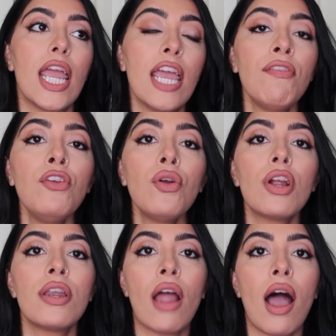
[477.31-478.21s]
If
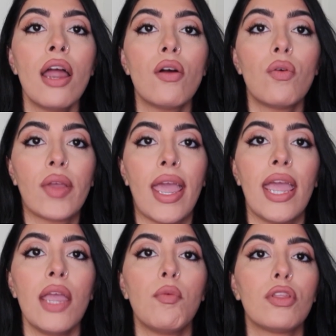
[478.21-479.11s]
you're not
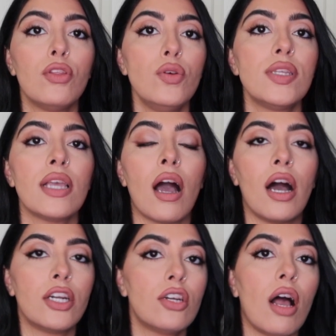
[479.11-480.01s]
okay with losing
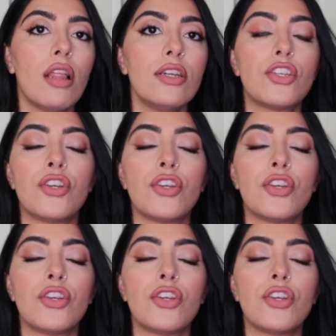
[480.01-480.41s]
$100,